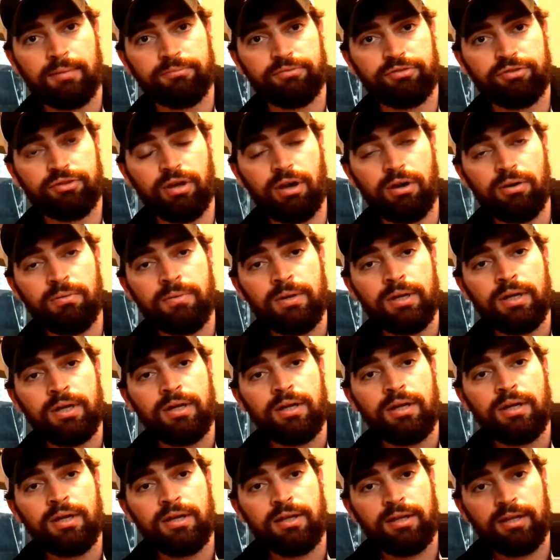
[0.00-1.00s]
So
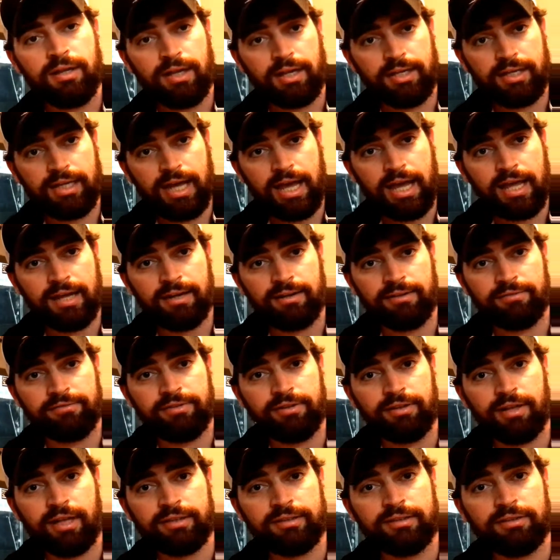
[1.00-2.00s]
again, if
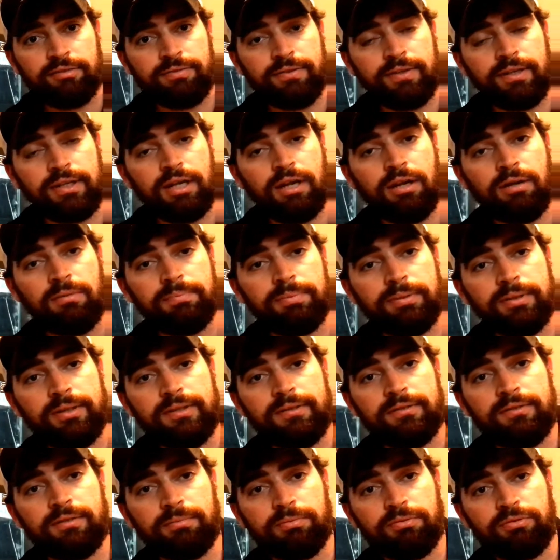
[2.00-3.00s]
you like this video,
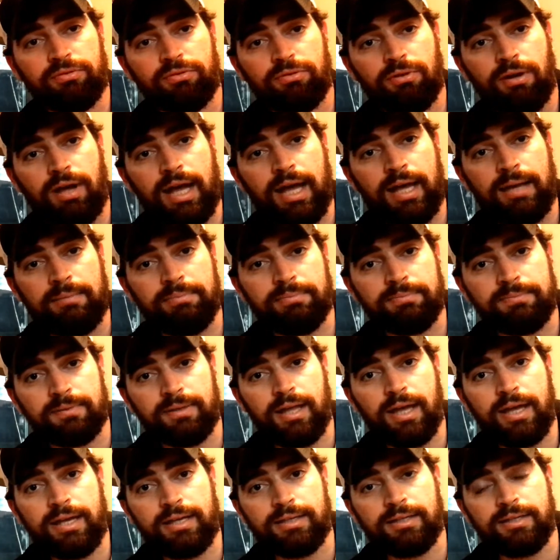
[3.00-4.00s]
please subscribe,
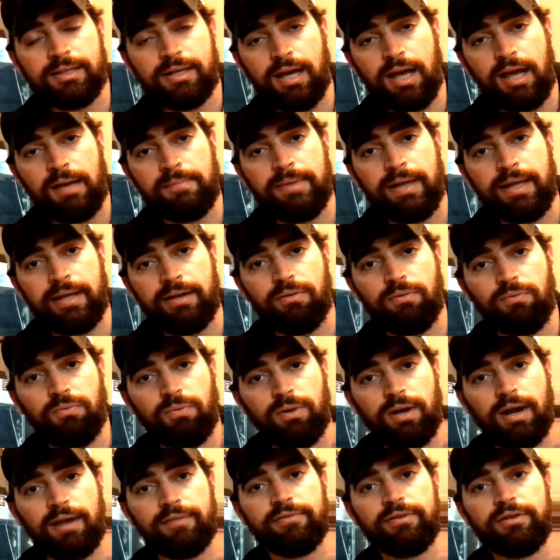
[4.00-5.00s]
like, comment,
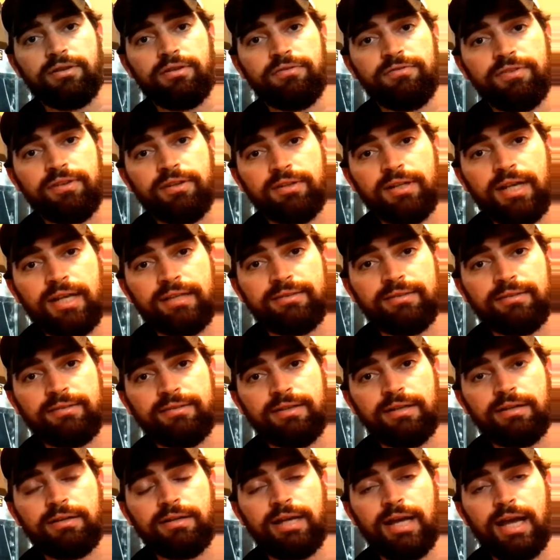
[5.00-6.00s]
whatever you feel
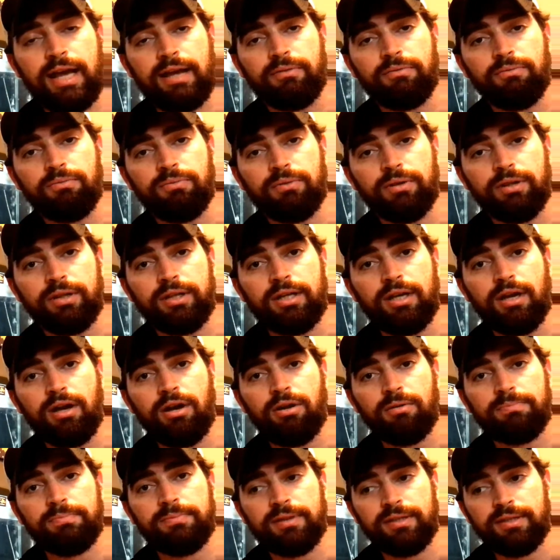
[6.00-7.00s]
necessary. I really
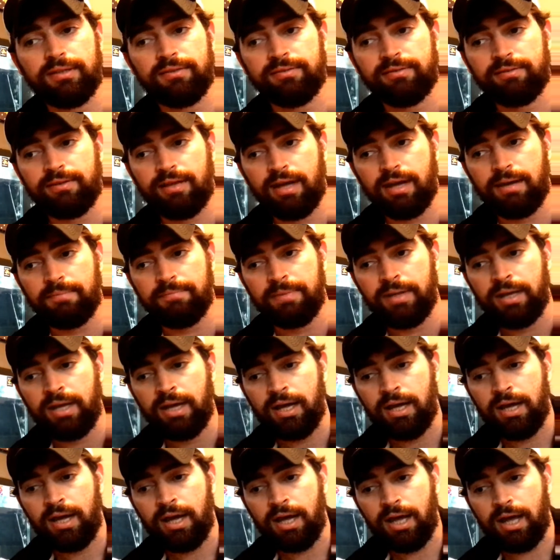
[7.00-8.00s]
hope this
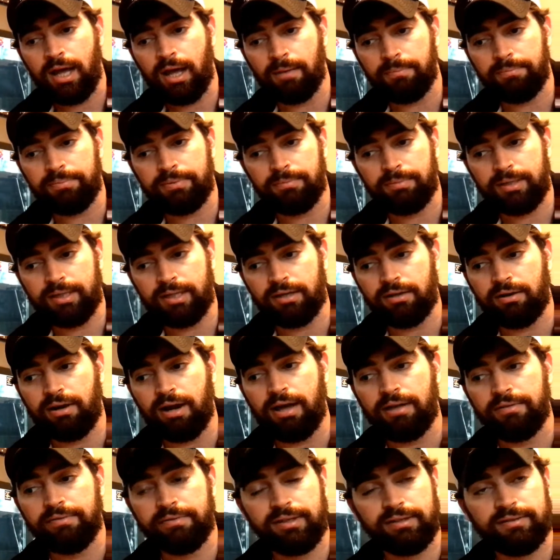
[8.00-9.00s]
helped the beginner
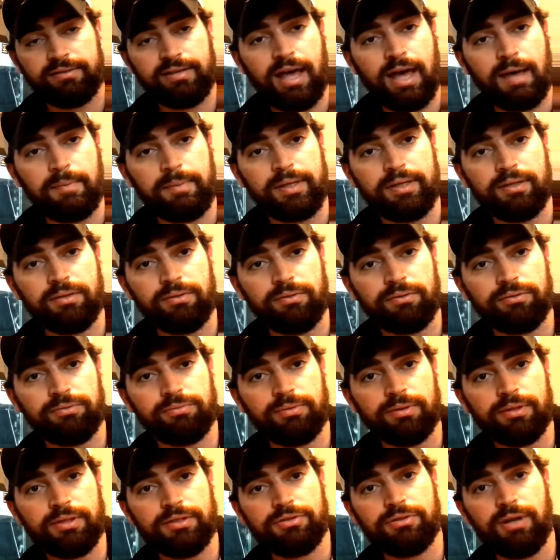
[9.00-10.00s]
out in this hobby who was
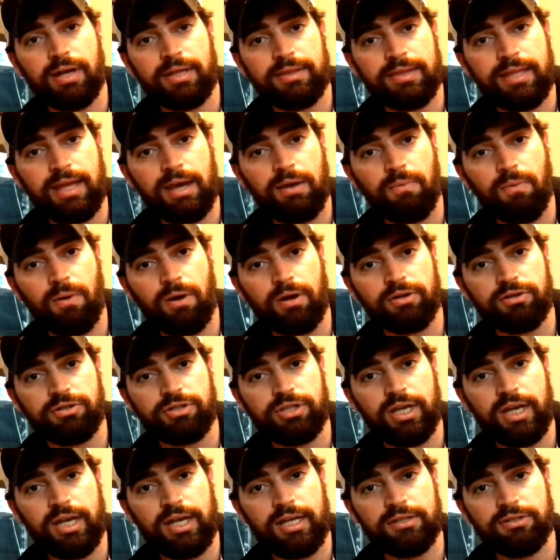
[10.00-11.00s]
really dreading that water
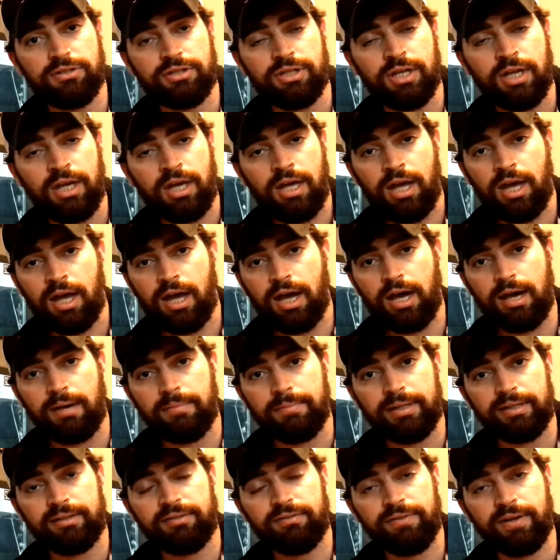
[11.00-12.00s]
change.
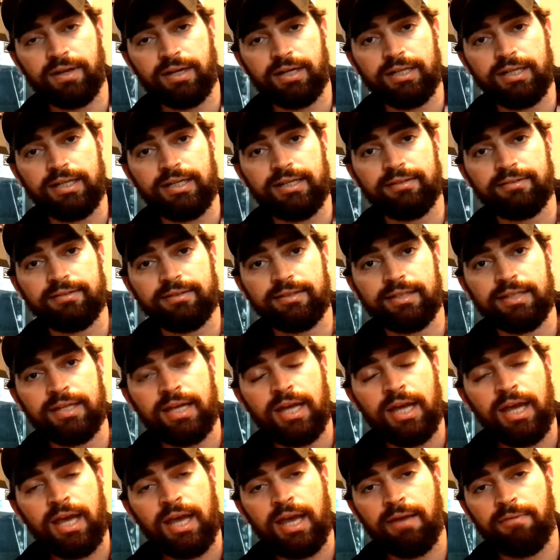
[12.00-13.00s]
It's very
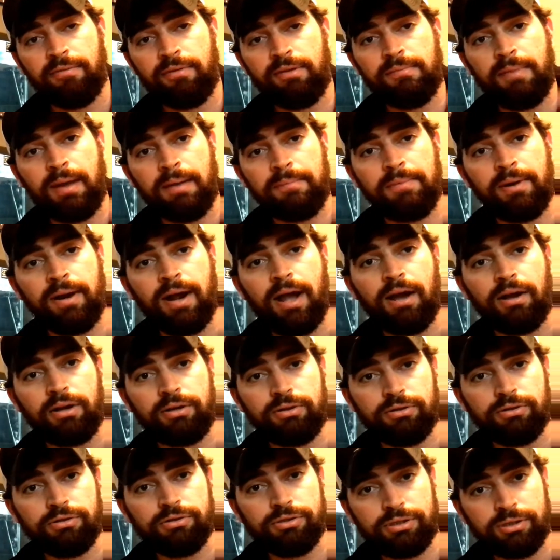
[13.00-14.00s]
easy, and remember how
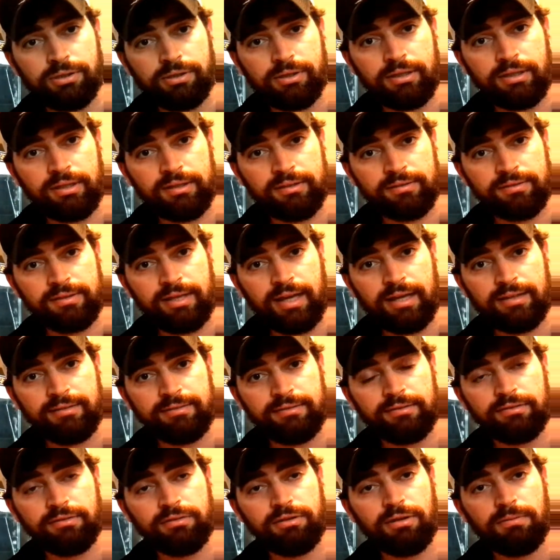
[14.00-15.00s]
crucial it is, guys.
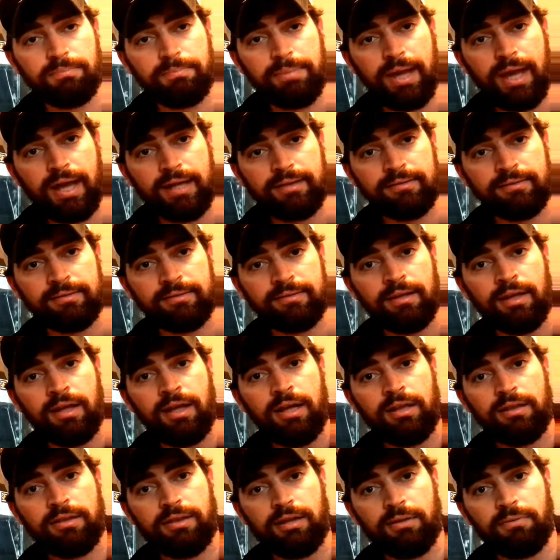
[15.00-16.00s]
These are your pets.
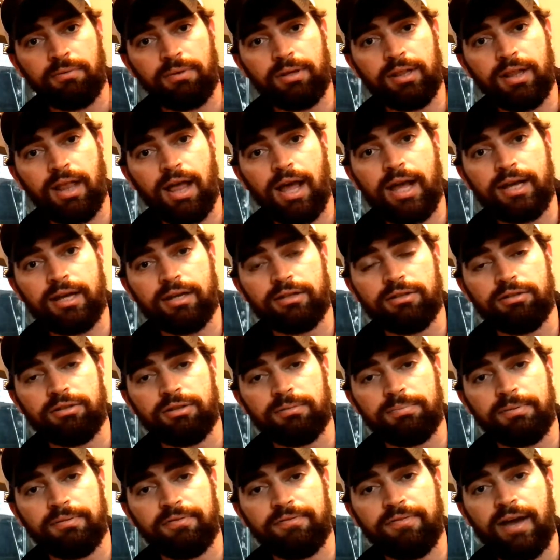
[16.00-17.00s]
They're relying on you
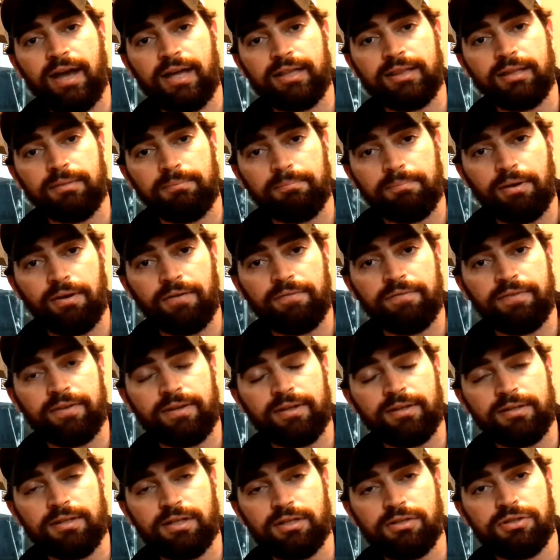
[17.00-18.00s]
to provide them perfect
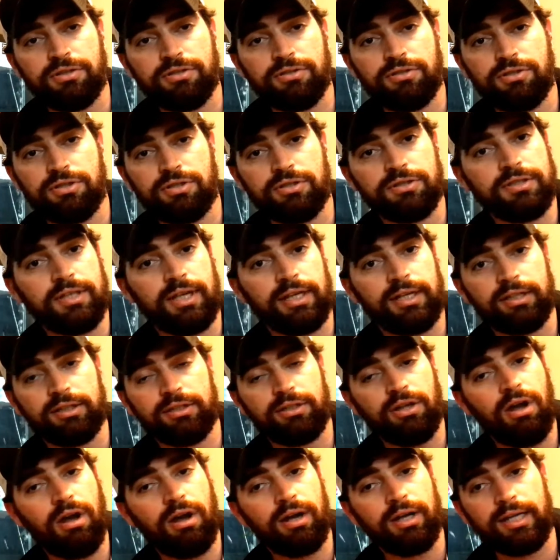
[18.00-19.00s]
conditions, just like a
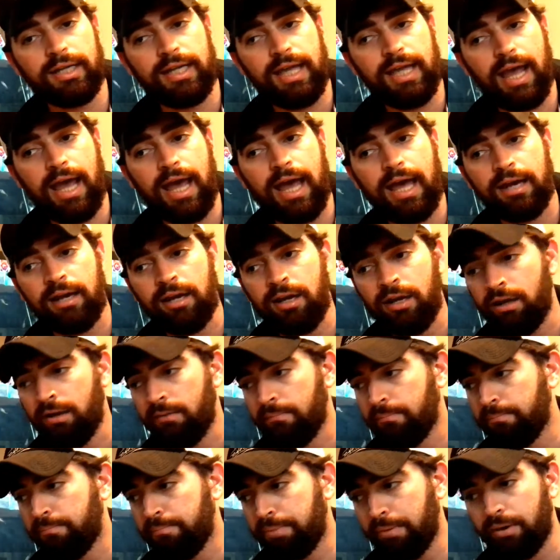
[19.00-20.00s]
dog, cat,
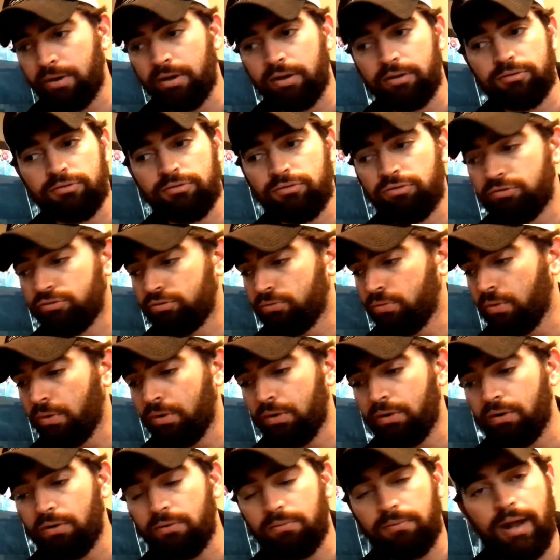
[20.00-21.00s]
bird,
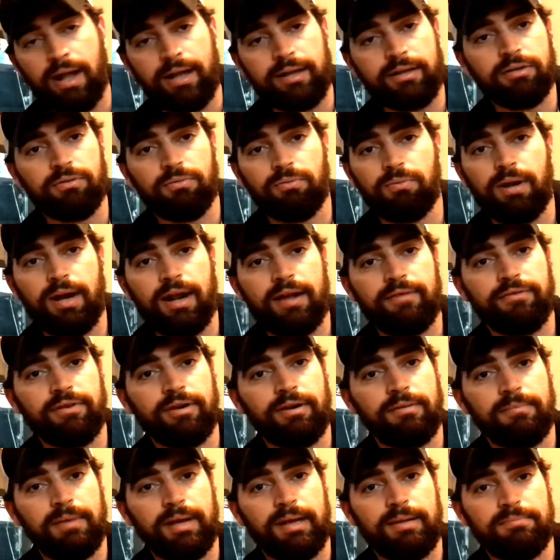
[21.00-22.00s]
squirrel, raccoon,
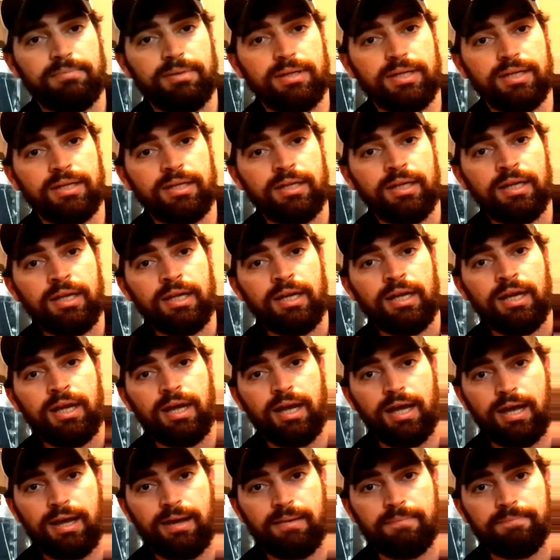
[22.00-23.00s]
whatever it might be.
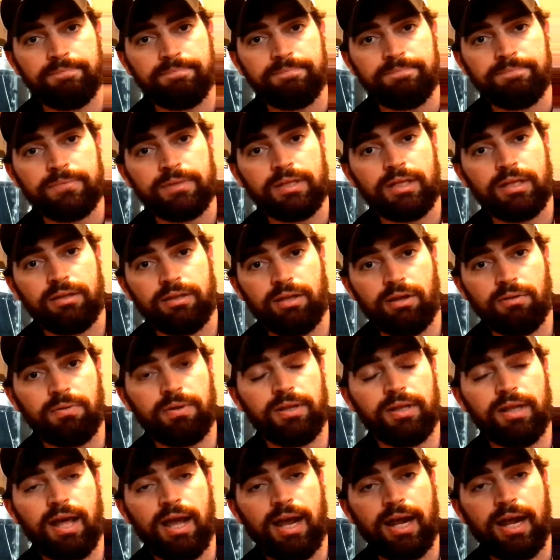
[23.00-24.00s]
They're
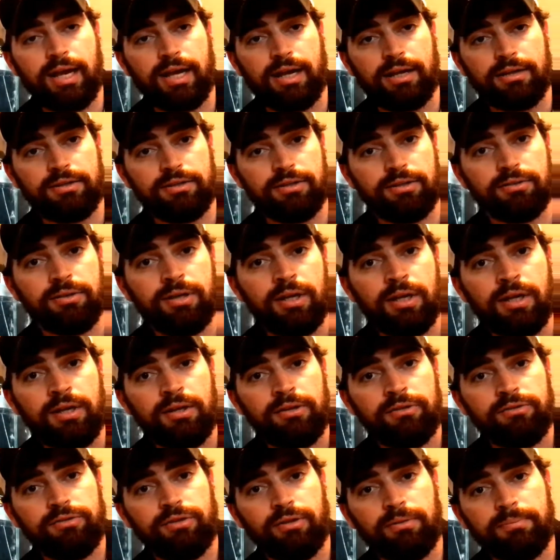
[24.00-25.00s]
relying on you.
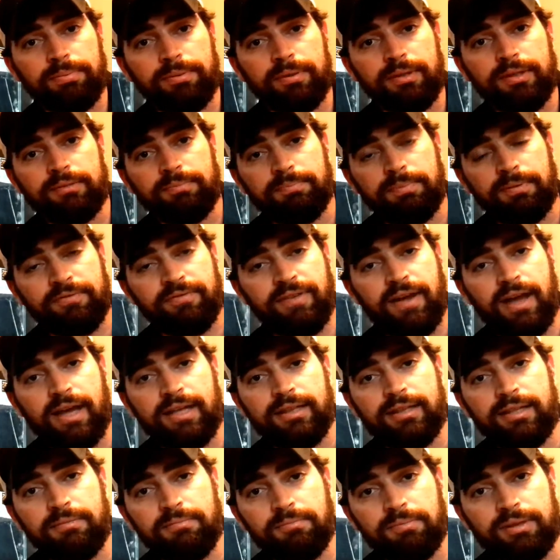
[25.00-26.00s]
So please
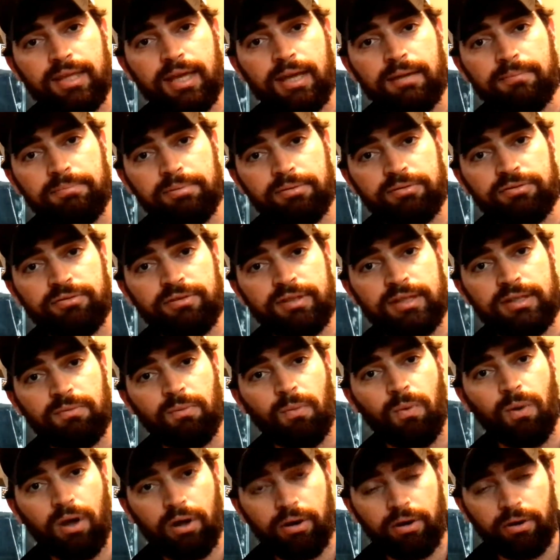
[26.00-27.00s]
provide them with that pristine
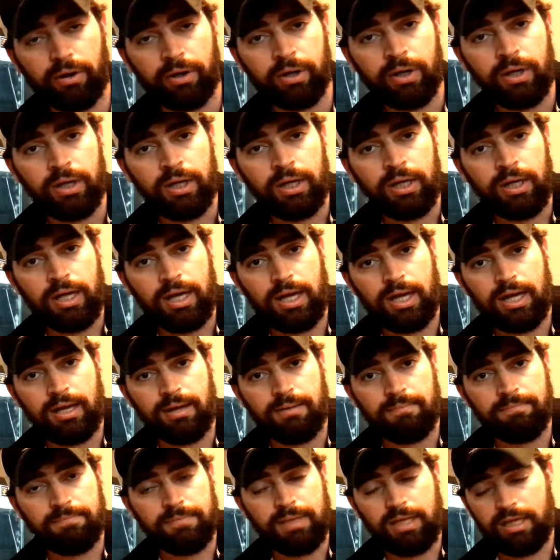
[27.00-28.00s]
water
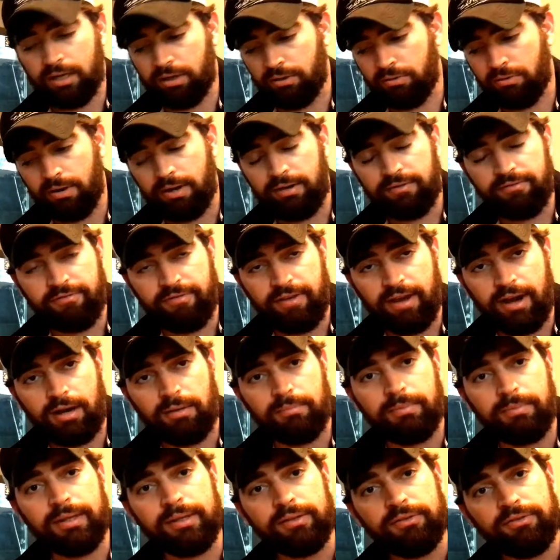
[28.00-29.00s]
in a great
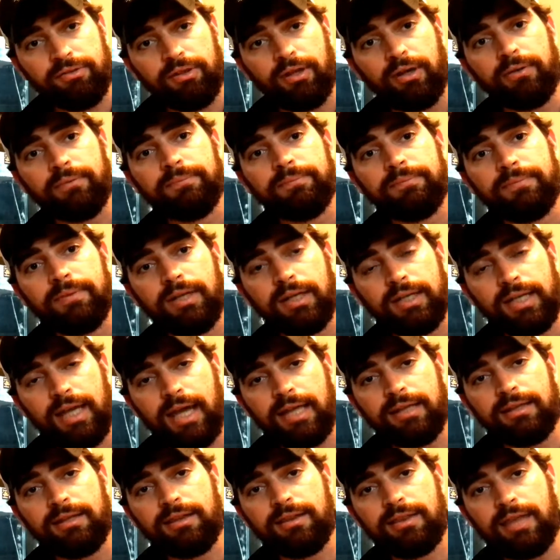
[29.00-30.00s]
environment. So
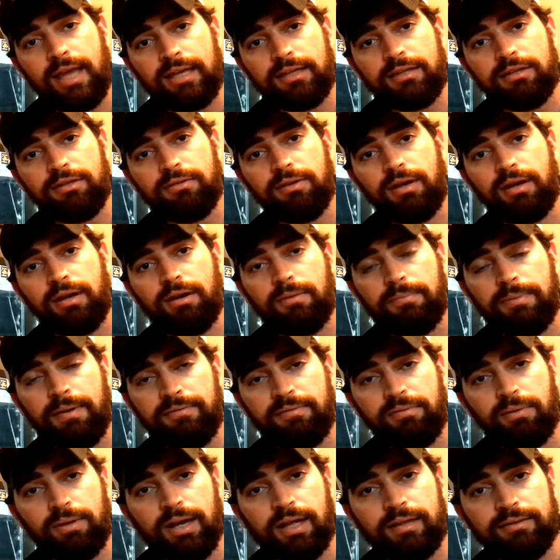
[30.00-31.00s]
again, thank you. I hope
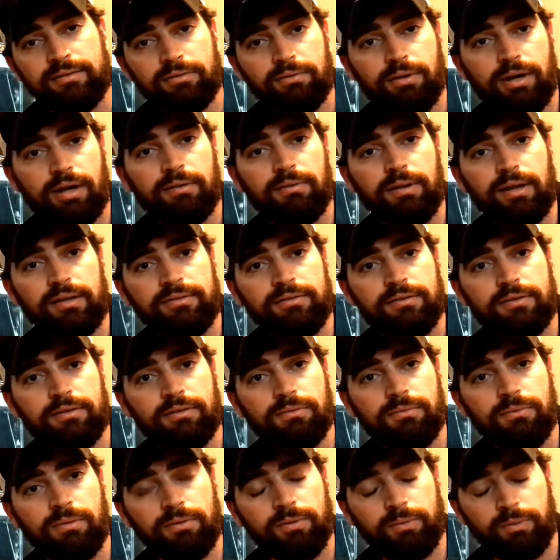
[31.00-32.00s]
everyone has a great rest
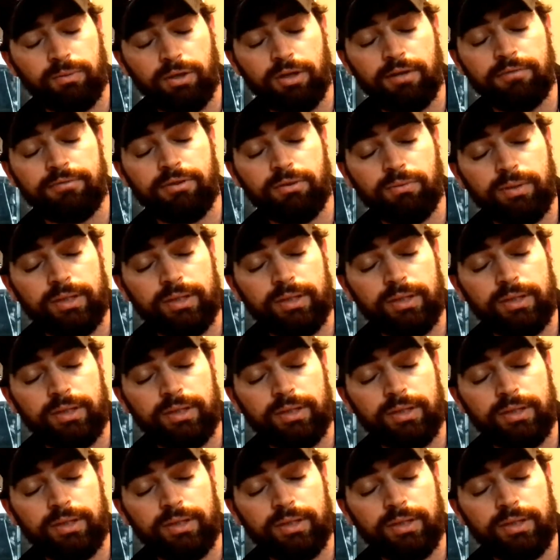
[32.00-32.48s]
of your